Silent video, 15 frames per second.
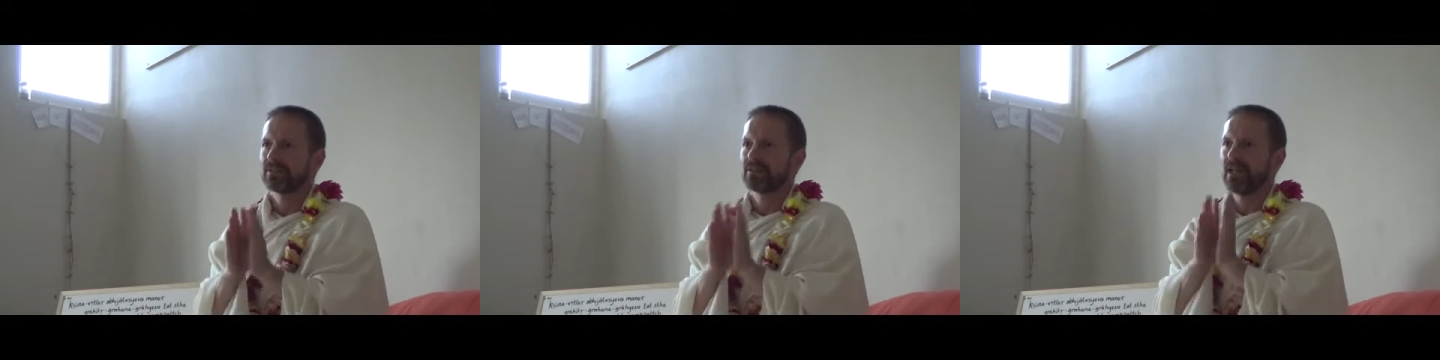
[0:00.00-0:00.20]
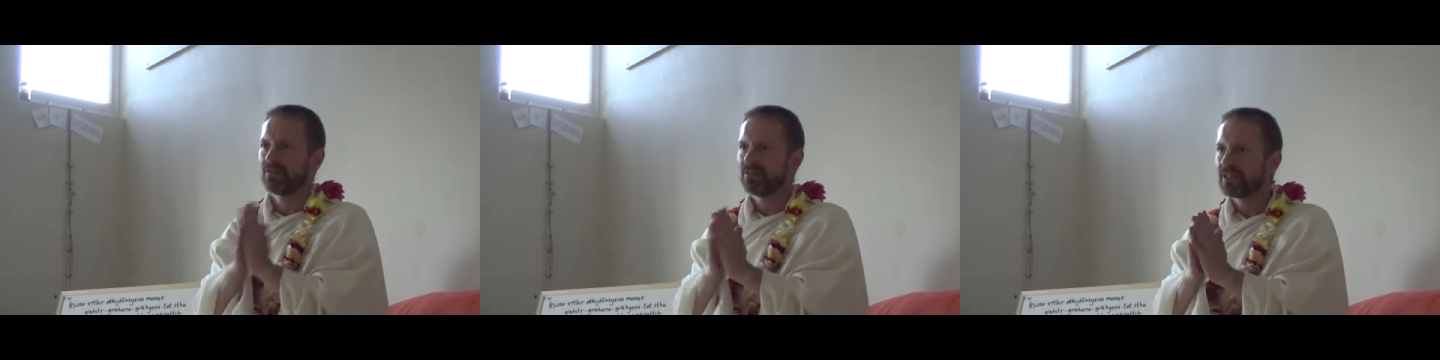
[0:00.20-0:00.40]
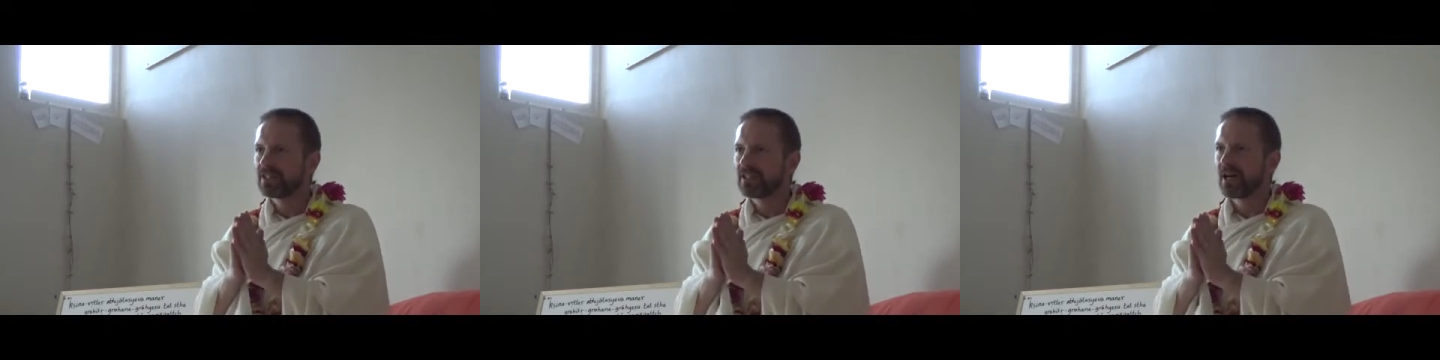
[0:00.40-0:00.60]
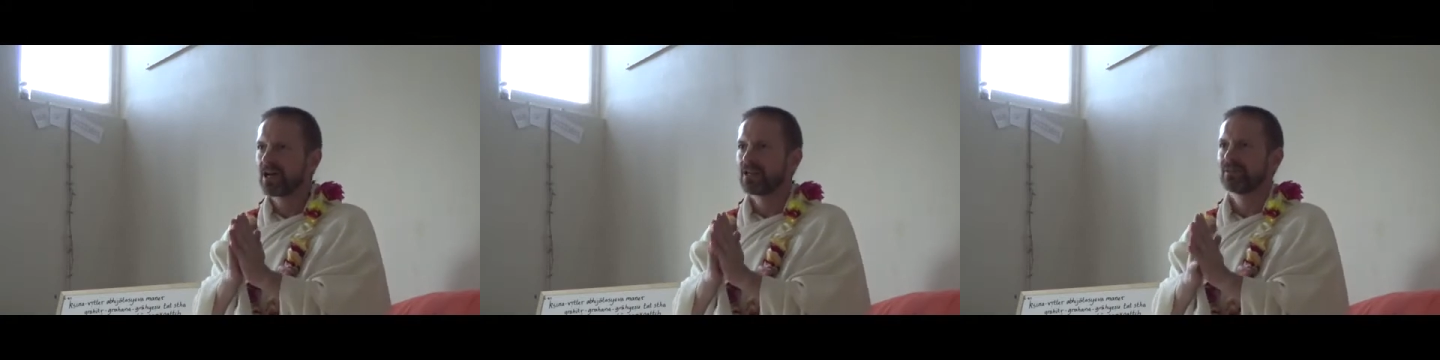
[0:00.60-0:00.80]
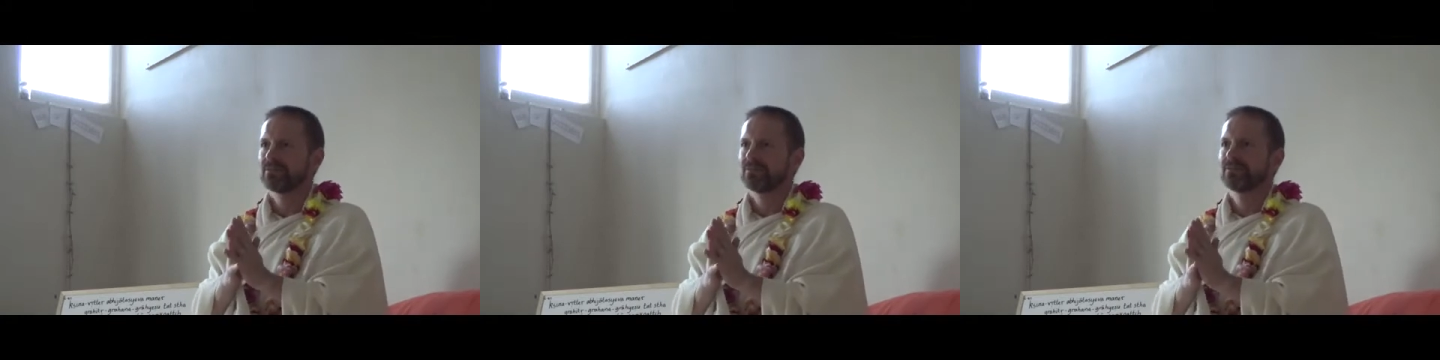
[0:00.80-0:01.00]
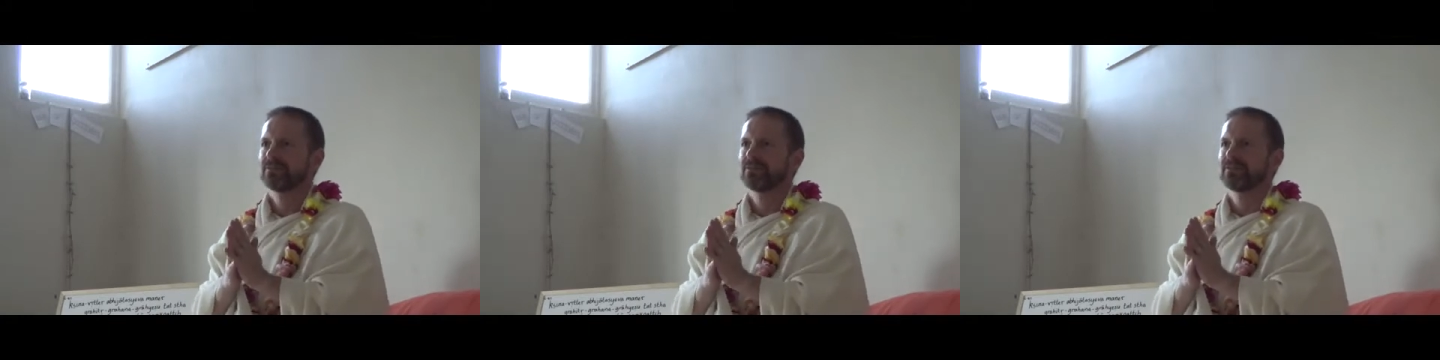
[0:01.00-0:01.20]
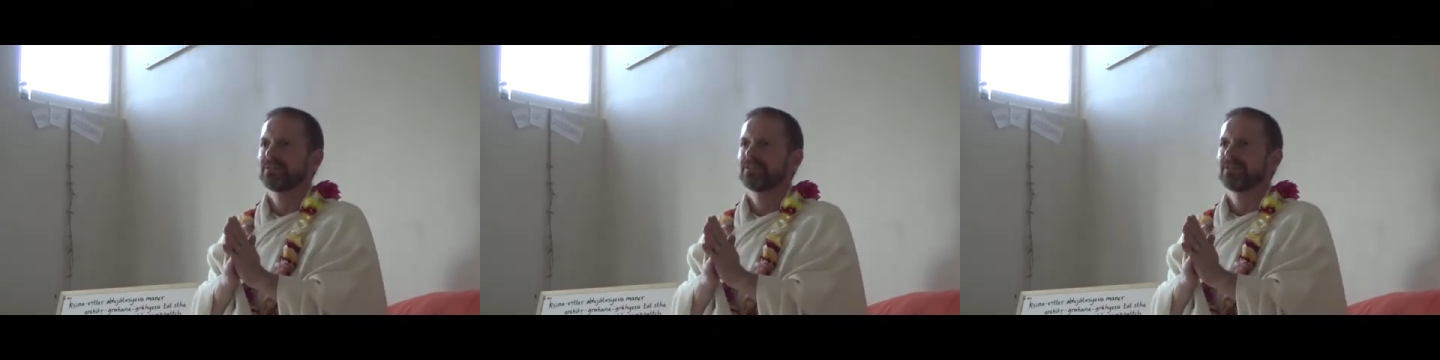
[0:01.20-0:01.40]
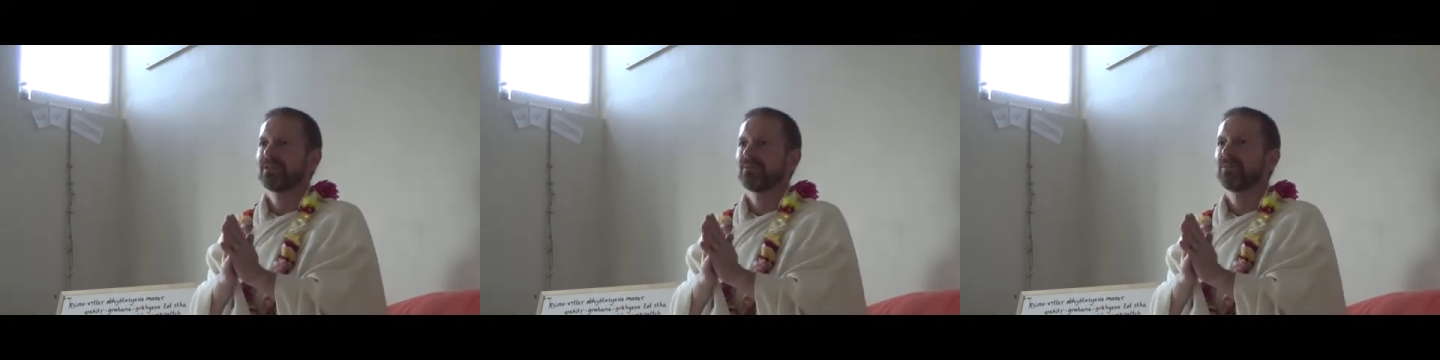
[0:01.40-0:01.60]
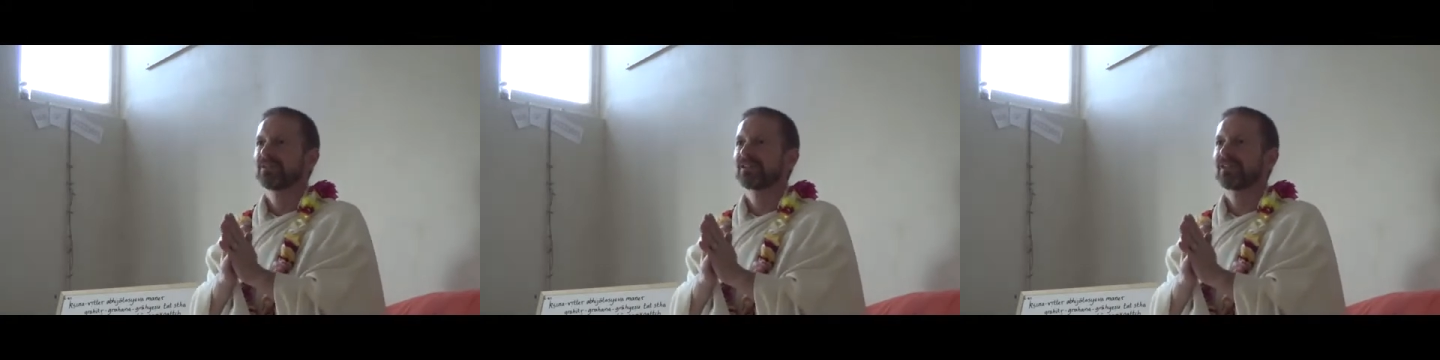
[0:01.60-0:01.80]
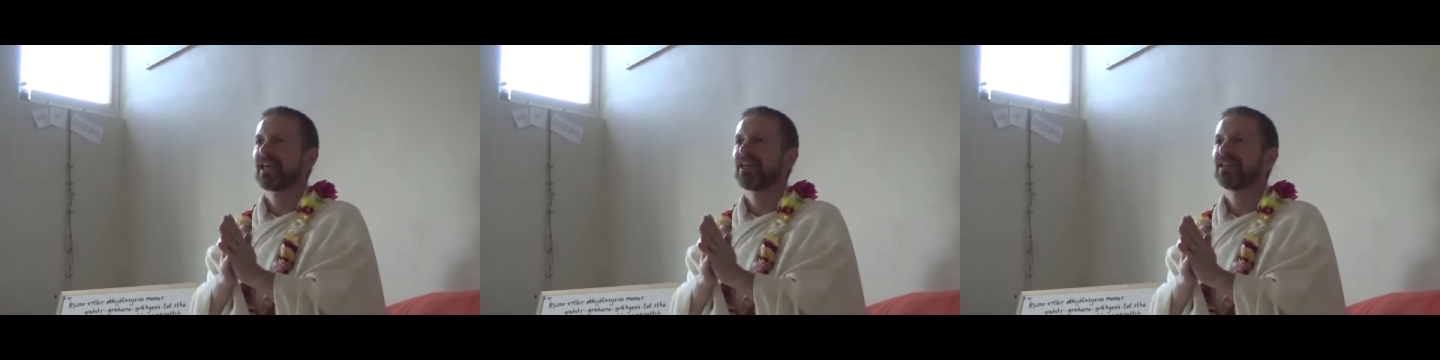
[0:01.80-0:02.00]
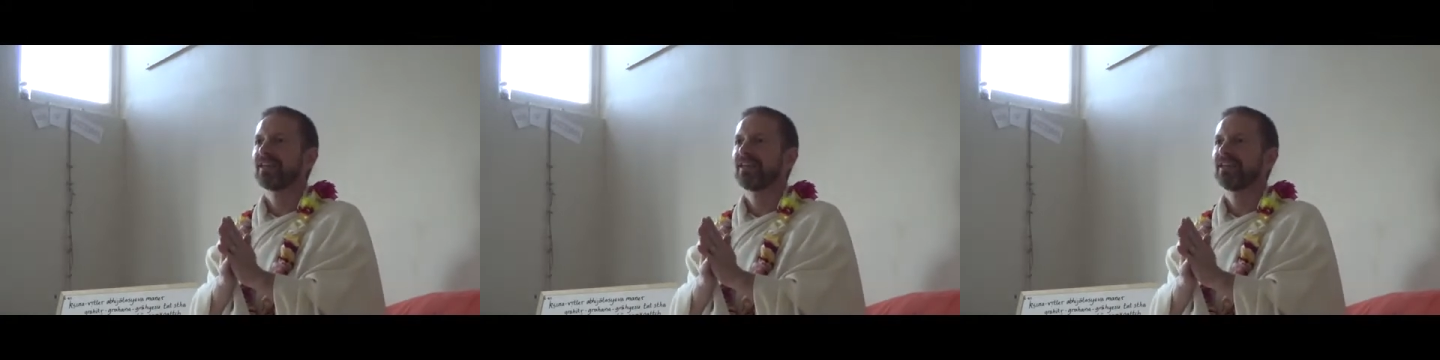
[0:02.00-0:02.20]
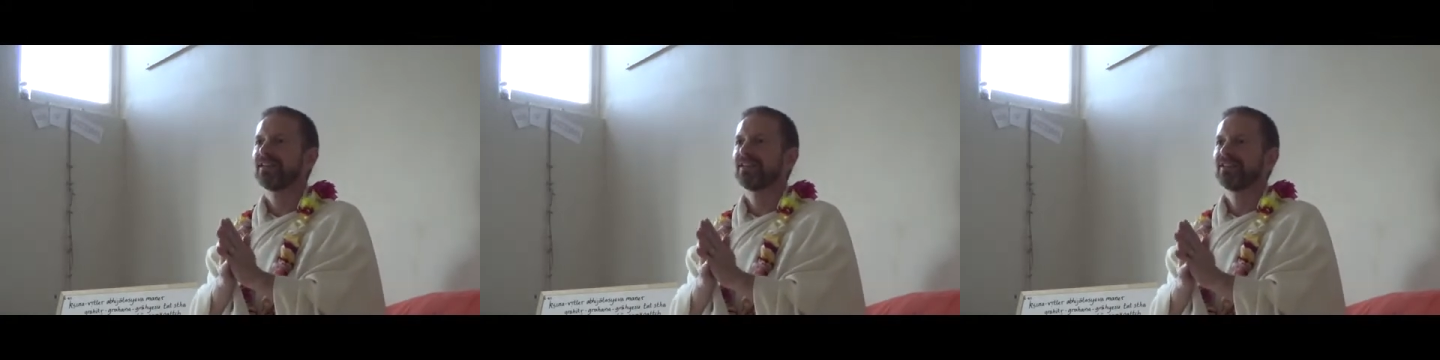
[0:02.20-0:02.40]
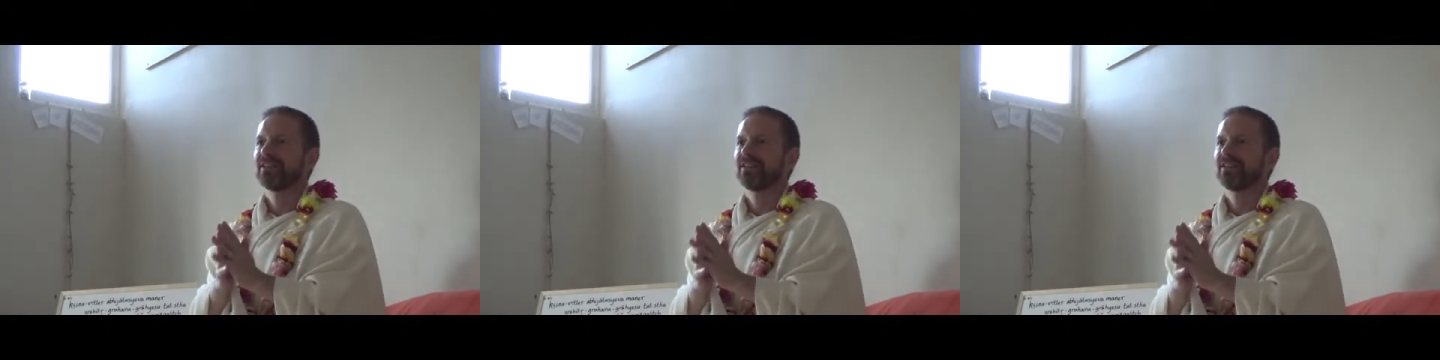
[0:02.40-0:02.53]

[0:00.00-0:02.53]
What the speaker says: Avidya, mistaking